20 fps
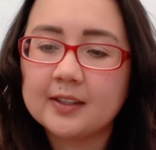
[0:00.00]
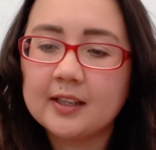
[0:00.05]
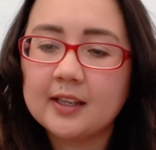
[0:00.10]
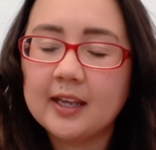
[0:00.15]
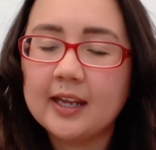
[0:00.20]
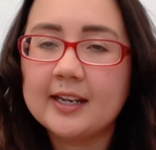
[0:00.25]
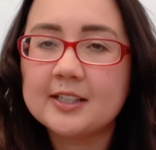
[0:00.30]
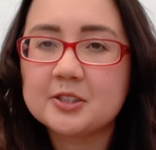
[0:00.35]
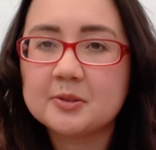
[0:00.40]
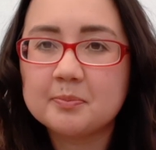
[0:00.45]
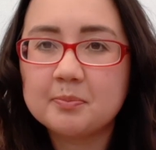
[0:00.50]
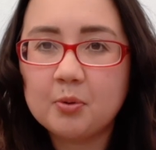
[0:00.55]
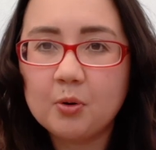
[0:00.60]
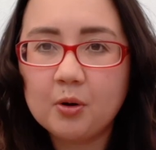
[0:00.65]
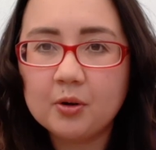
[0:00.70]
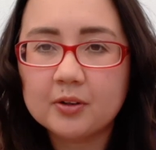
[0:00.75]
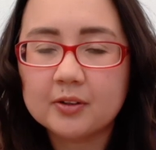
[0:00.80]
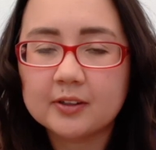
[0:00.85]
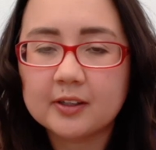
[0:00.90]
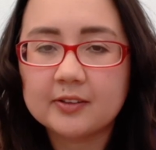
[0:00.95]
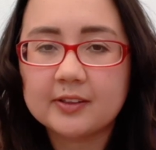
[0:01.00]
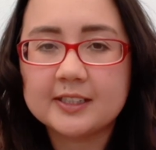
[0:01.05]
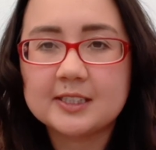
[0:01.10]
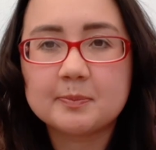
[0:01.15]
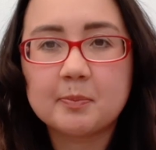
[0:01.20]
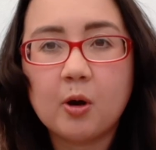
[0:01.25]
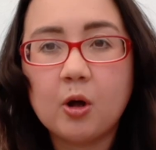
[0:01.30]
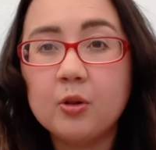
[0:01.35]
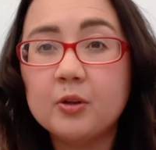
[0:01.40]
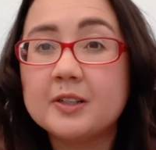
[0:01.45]
And it's important that this
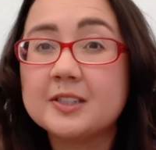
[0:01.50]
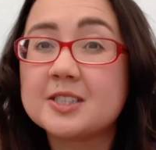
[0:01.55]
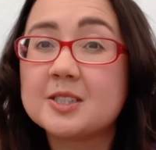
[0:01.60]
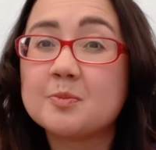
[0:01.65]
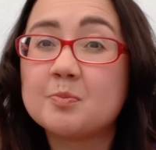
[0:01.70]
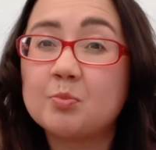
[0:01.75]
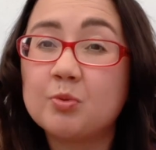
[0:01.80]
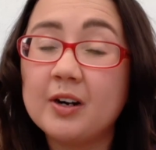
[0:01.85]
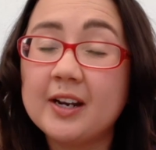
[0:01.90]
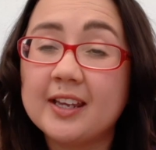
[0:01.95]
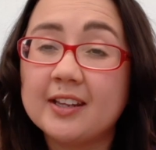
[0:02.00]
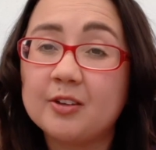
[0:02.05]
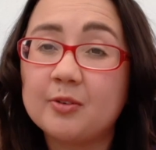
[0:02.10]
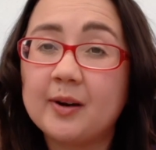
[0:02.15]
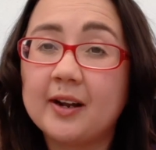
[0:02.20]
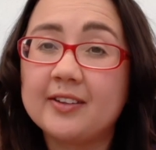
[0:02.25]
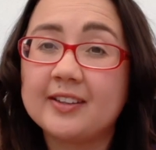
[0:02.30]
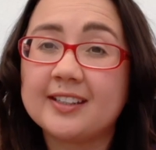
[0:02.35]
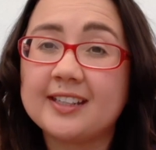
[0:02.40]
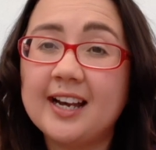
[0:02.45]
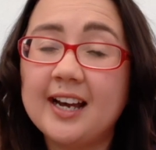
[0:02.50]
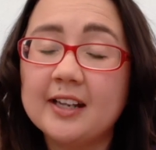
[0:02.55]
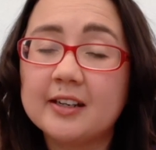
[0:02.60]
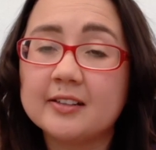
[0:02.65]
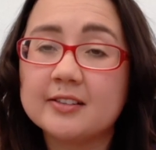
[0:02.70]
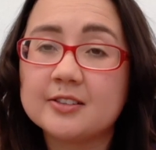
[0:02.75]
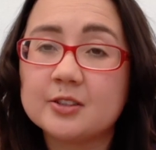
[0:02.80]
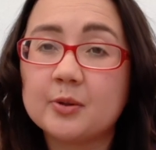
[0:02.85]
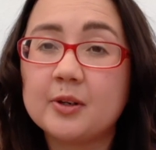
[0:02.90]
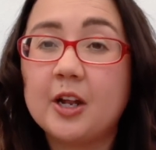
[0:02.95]
pollen is spread throughout the
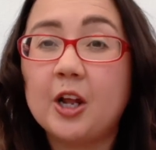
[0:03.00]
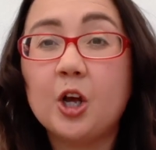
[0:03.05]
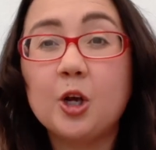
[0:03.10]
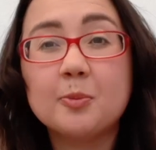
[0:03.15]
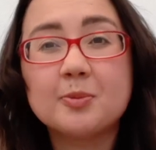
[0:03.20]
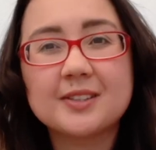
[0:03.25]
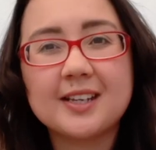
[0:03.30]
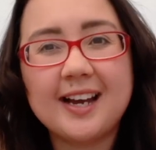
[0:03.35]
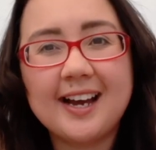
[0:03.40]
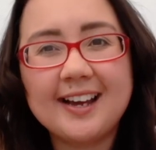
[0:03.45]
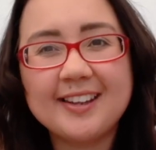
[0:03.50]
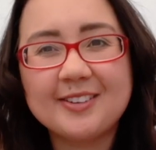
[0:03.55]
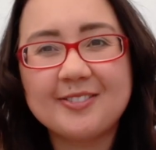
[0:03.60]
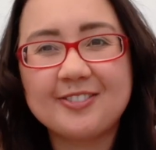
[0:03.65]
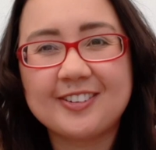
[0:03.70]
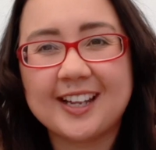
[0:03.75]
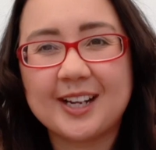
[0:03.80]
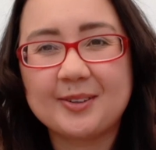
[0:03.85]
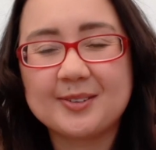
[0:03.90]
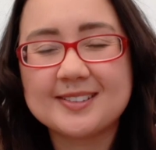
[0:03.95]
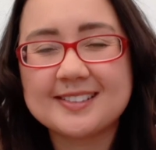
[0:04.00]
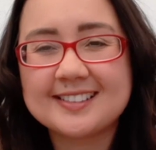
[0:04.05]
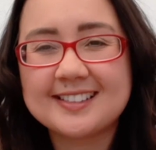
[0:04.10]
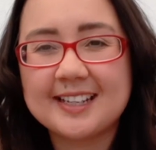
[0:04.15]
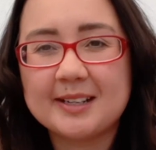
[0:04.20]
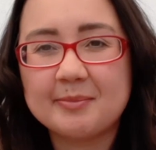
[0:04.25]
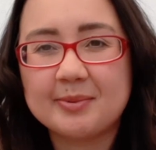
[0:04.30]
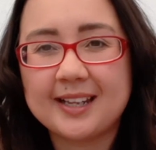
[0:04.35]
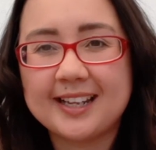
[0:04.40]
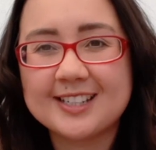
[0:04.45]
garden so it helps other flowers
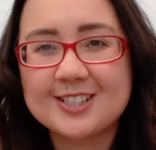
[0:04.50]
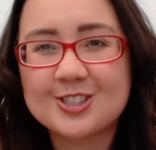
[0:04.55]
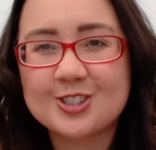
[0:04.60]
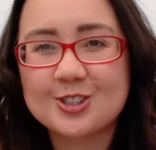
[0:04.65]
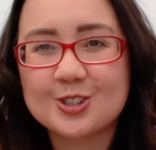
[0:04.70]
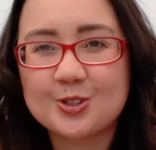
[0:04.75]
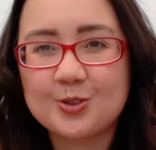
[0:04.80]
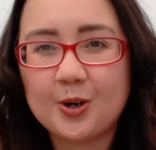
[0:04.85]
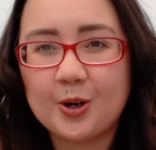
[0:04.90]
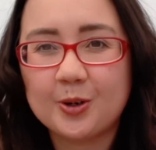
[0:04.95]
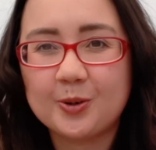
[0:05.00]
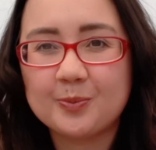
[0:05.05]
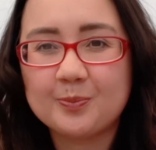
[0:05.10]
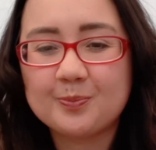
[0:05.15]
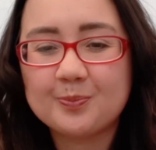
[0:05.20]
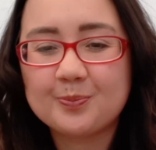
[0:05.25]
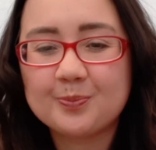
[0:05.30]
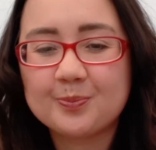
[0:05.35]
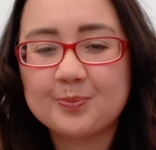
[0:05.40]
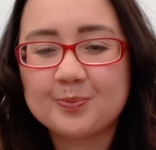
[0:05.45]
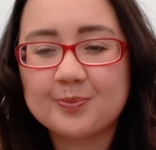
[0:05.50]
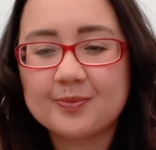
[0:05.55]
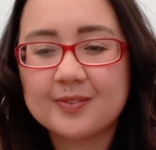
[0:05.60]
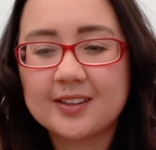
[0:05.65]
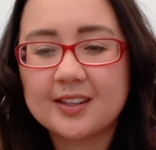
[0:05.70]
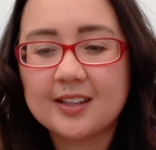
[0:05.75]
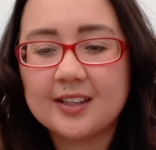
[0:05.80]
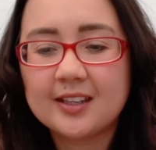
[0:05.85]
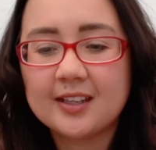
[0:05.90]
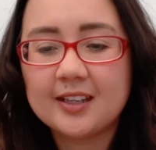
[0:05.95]
and plants to grow.
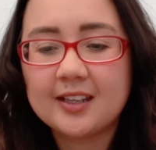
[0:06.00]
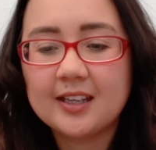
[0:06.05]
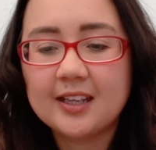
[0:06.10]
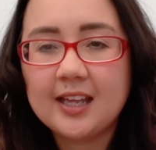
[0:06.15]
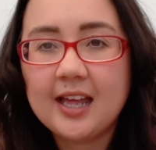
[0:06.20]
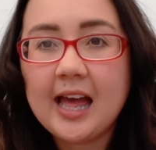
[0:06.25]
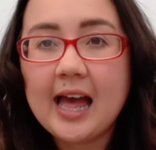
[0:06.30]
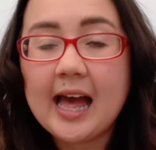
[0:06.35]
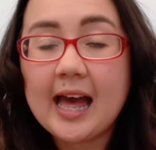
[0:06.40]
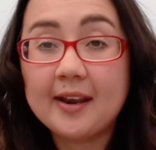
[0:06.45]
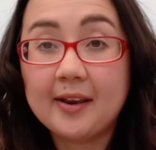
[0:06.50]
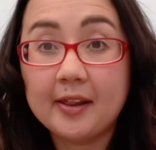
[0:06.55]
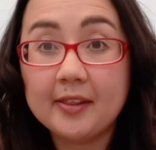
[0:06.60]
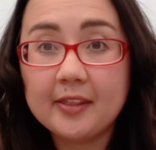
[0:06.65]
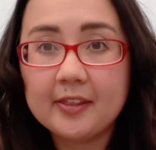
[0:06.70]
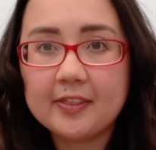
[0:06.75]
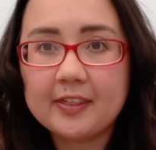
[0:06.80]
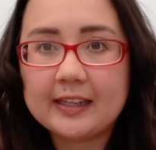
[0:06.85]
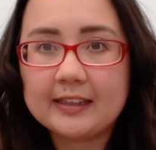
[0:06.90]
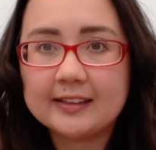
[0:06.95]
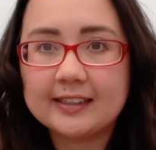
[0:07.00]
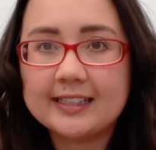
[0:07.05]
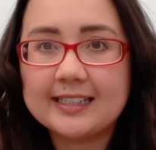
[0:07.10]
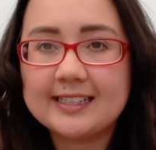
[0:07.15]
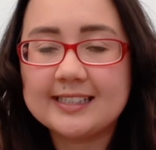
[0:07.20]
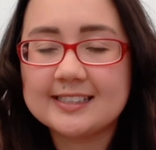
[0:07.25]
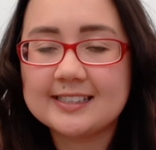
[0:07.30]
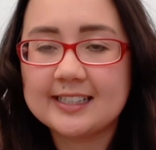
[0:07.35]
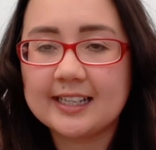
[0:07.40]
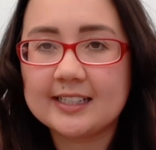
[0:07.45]
Another thing that
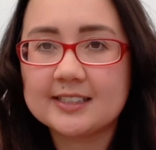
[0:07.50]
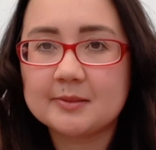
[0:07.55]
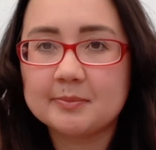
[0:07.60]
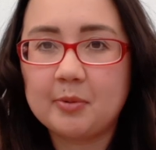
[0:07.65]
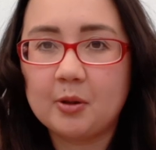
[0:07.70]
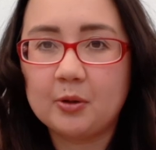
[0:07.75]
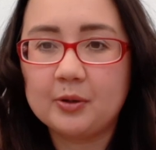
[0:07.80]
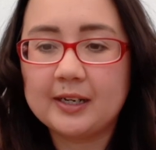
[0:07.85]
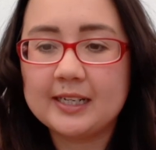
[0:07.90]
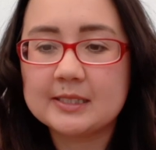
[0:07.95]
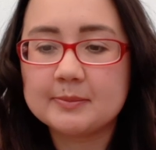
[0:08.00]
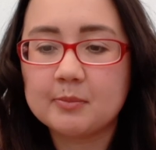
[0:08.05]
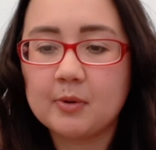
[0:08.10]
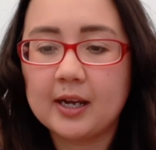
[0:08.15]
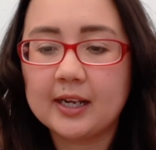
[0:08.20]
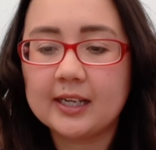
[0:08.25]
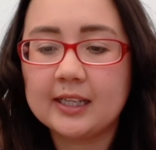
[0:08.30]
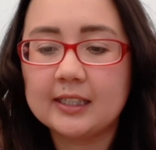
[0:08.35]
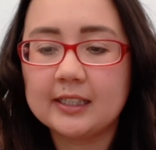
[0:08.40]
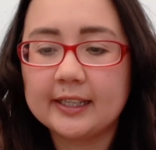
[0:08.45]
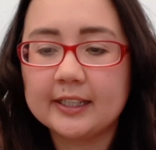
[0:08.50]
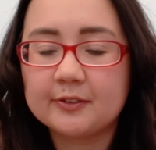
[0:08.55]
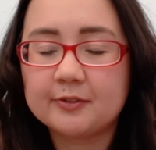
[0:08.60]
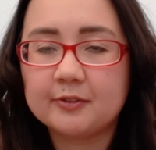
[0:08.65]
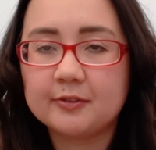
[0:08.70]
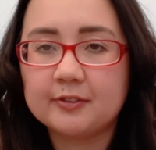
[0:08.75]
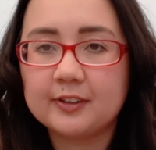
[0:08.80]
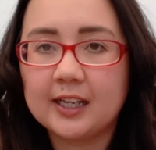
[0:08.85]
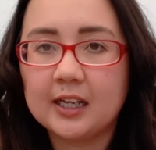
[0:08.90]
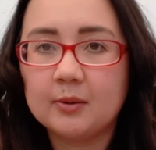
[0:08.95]
insects and pollinators might collect from
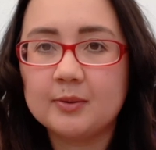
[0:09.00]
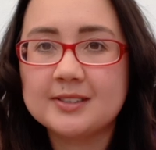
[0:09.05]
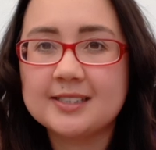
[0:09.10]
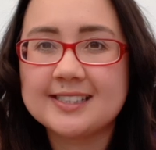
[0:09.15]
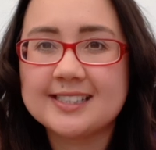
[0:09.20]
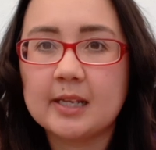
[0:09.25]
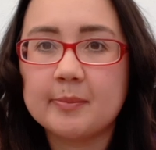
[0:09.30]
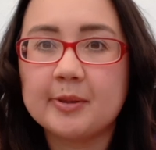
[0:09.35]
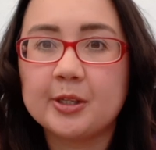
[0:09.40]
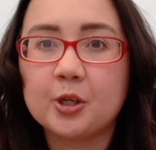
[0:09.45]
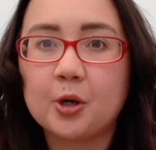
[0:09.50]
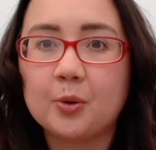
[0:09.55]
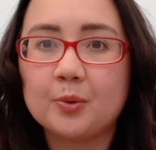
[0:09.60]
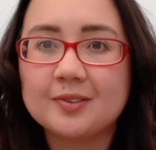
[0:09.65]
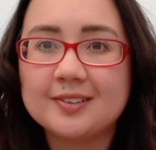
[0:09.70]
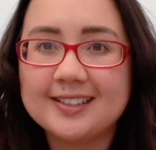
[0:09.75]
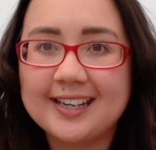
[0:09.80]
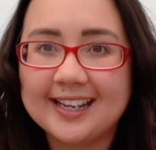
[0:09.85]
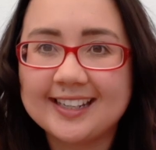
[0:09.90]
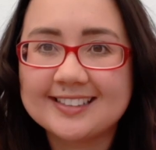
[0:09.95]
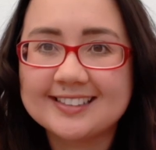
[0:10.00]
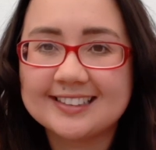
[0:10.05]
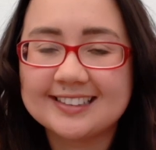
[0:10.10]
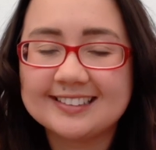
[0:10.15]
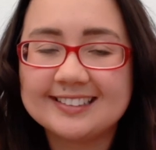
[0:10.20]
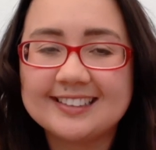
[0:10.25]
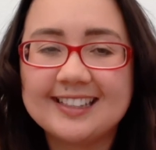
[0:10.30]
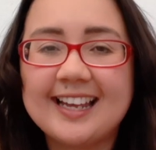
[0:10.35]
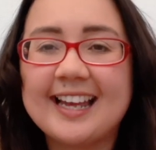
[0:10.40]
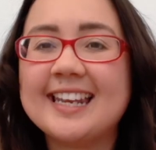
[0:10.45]
flowers is something called nectar.
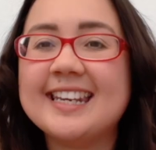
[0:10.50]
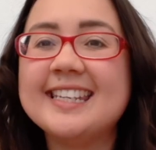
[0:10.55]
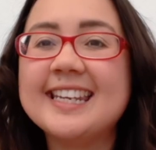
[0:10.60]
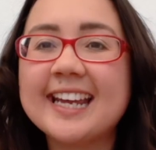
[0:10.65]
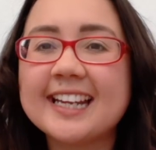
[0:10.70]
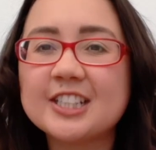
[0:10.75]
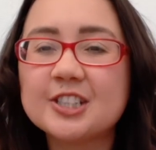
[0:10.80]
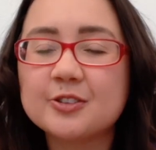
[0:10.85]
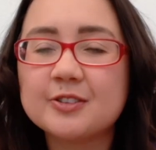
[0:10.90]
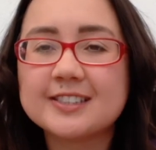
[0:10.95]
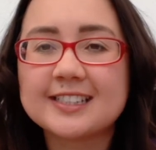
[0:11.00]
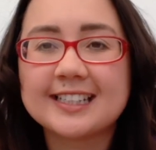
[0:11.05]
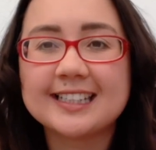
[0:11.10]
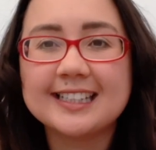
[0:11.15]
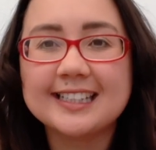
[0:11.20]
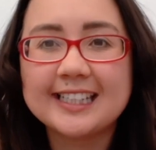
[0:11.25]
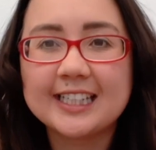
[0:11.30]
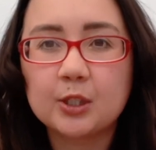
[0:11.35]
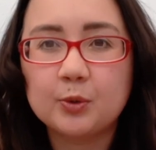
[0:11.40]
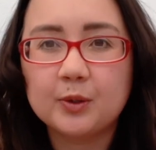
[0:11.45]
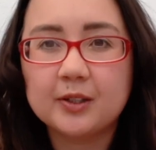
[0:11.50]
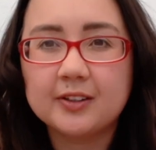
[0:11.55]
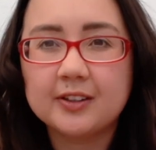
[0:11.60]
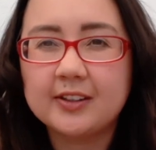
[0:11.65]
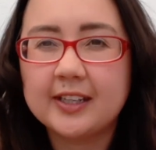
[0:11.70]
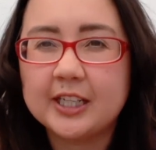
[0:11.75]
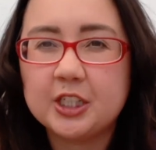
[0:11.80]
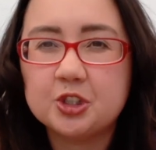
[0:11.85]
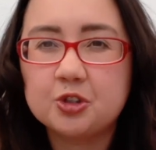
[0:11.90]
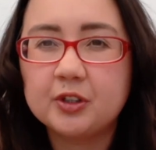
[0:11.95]
And nectar is a liquid that
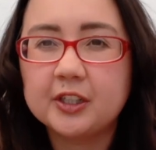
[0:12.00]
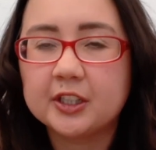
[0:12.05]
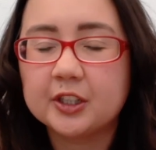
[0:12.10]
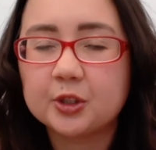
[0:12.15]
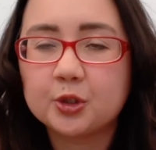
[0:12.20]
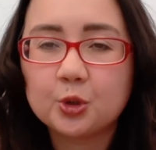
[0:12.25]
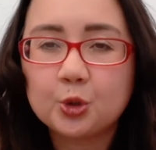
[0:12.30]
they drink.